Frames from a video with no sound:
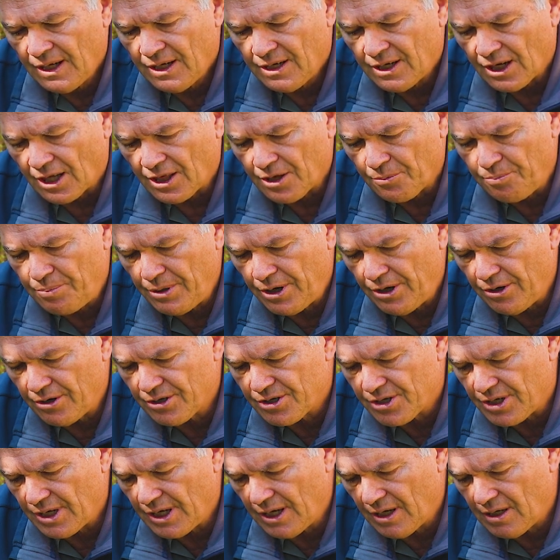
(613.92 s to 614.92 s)
Now the parent
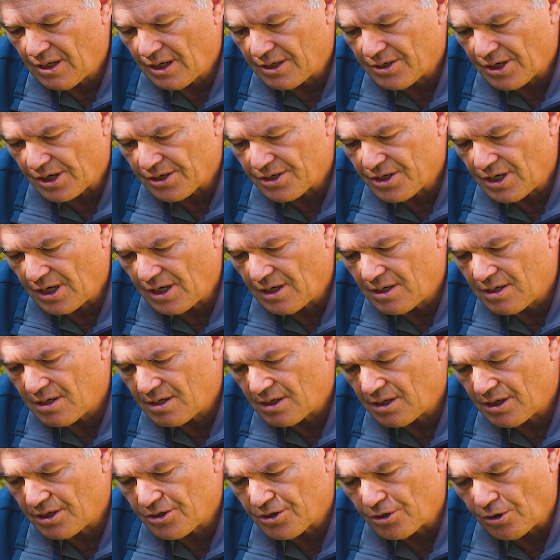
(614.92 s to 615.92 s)
snake, as I said,
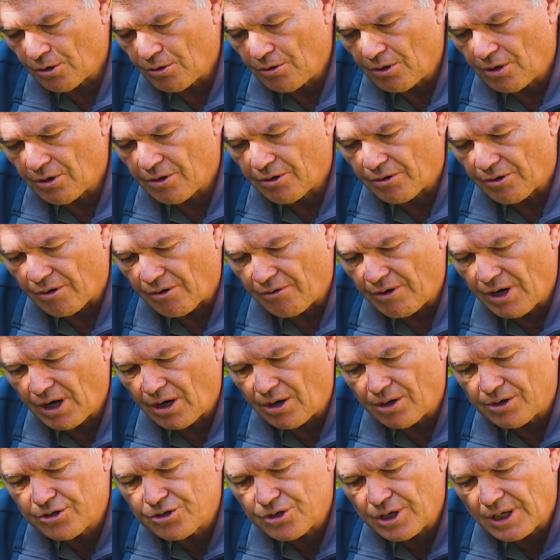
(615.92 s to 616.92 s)
is no longer
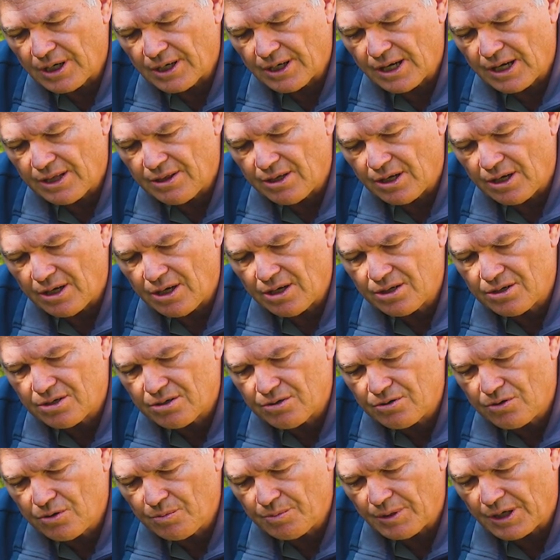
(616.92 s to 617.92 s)
around. She laid the eggs
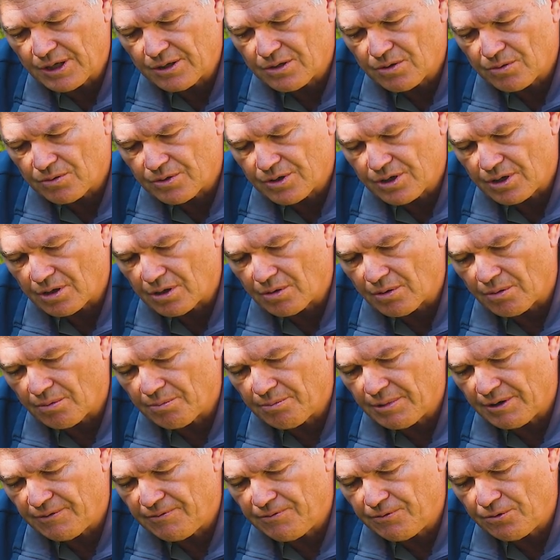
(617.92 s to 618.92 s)
two months or so
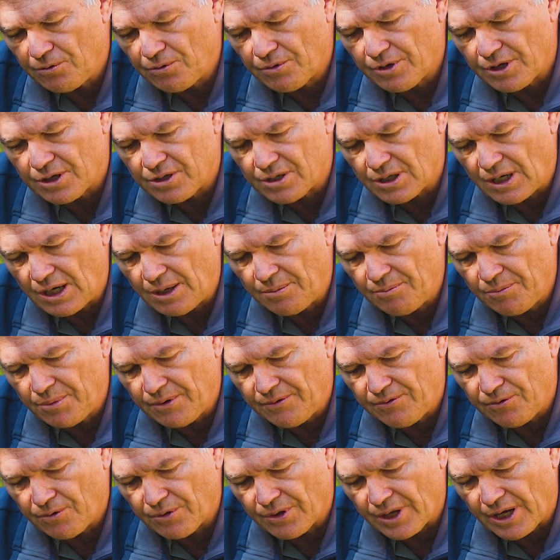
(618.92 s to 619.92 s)
before the time,
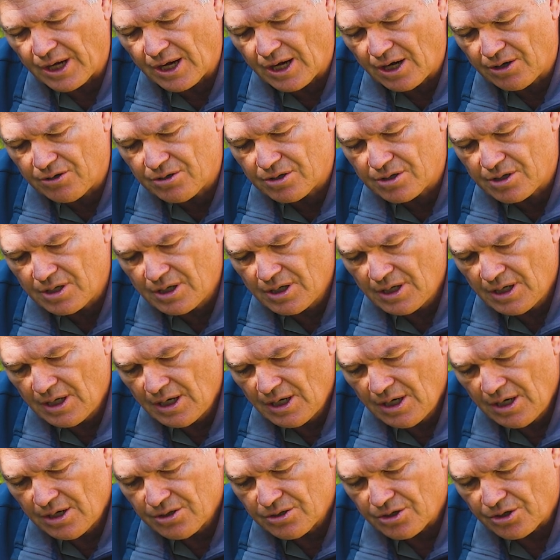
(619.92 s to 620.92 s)
before they hatched.
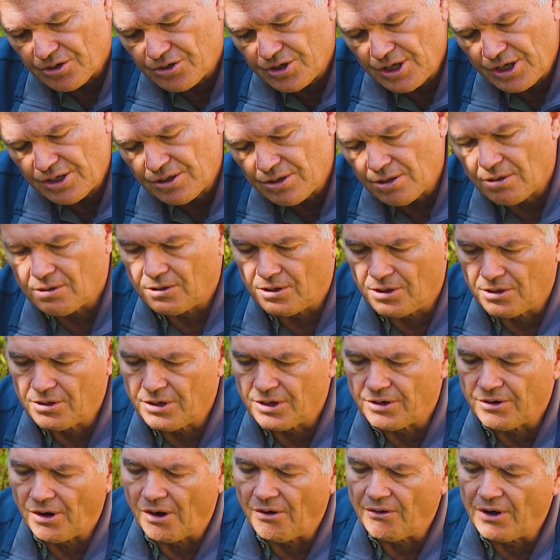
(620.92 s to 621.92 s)
So she's no
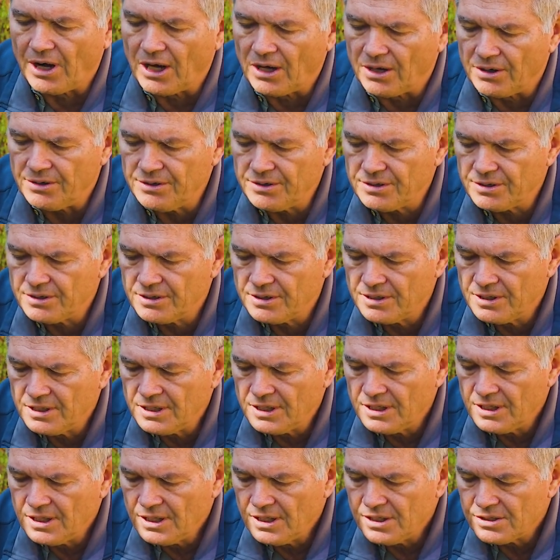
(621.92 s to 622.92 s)
longer around.
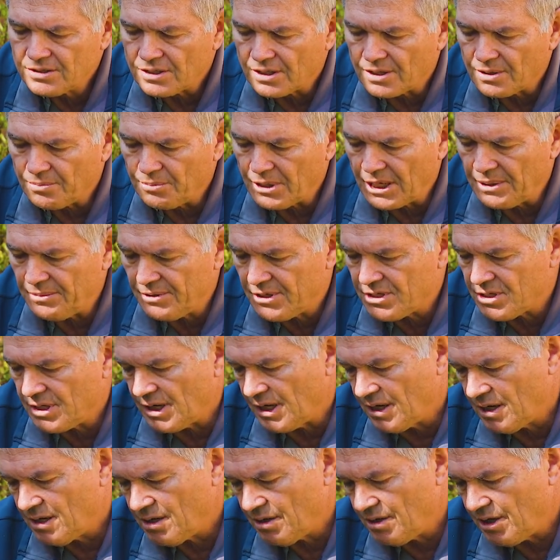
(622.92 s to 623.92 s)
So the baby
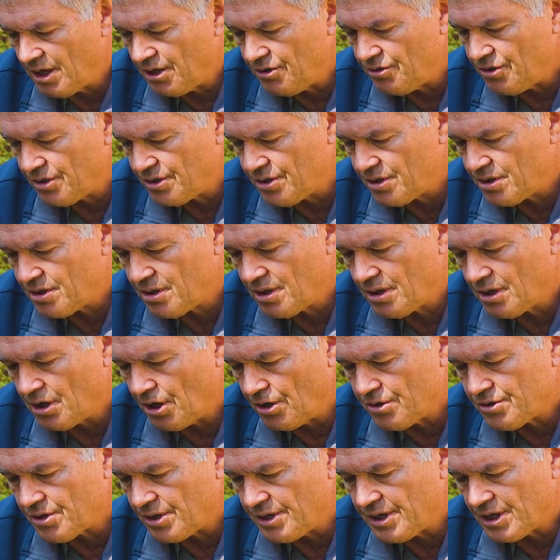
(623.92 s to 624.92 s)
snake then just
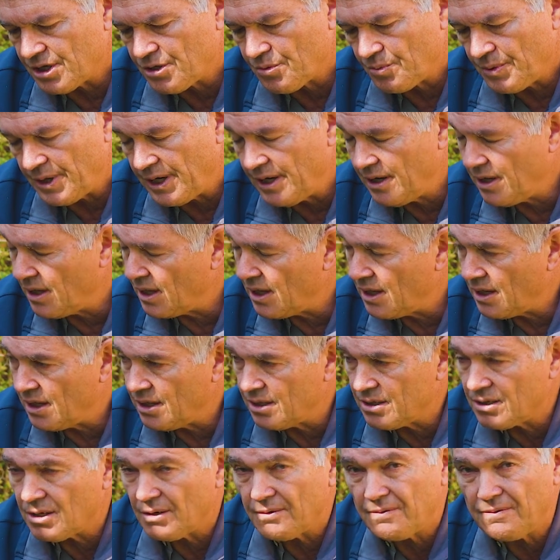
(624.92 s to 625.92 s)
goes on its way
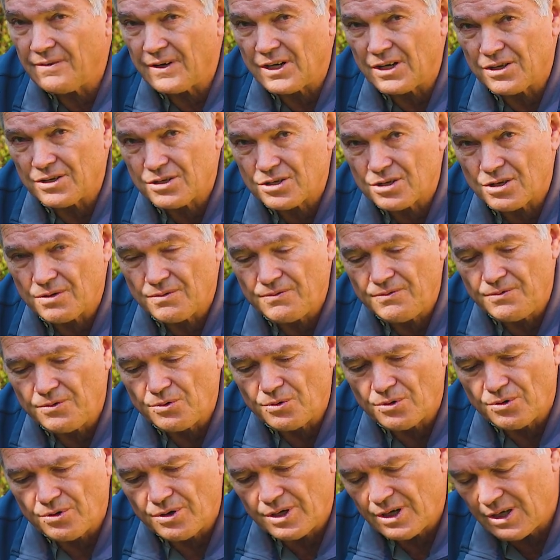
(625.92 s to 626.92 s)
and fends
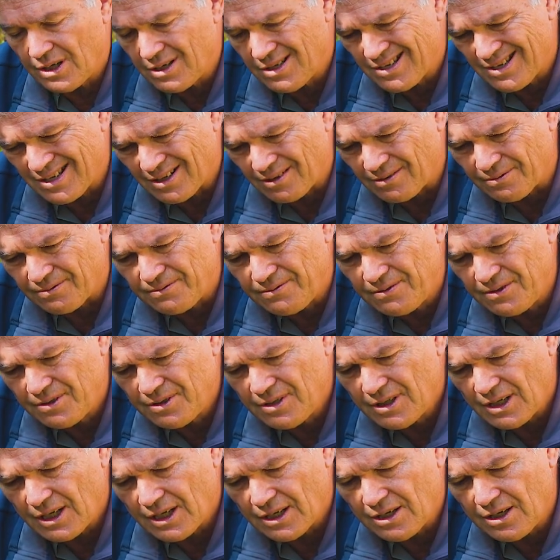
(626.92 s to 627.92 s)
for itself.
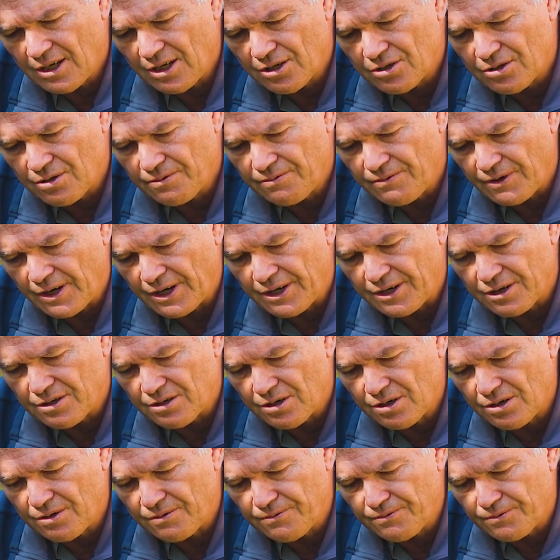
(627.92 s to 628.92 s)
It needs to find its
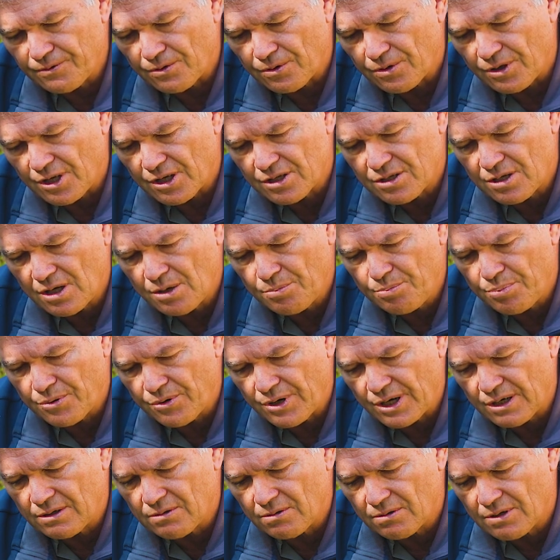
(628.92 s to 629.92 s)
own food. There's no
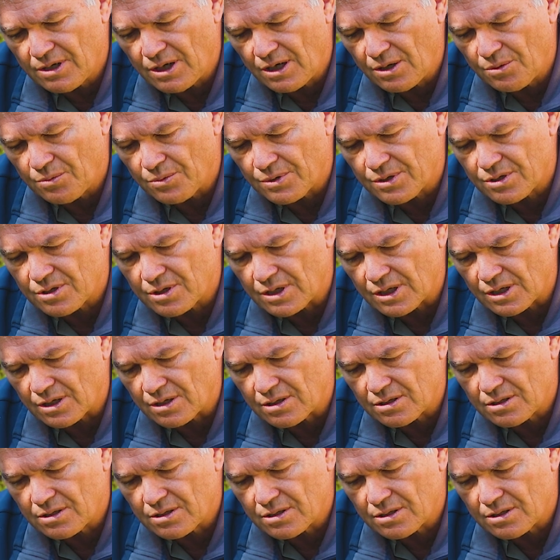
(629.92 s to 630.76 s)
parental care with snakes.